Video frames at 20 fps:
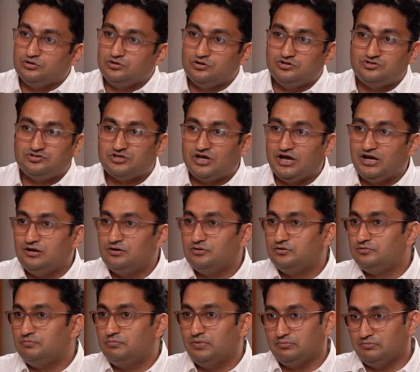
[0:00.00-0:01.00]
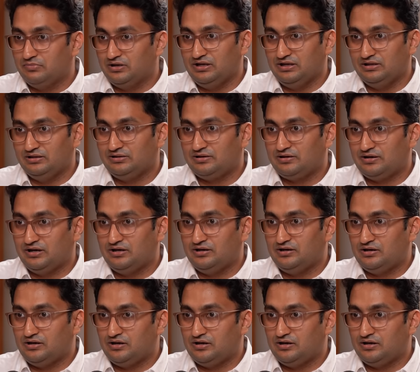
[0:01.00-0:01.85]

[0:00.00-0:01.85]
your childhood memories, right?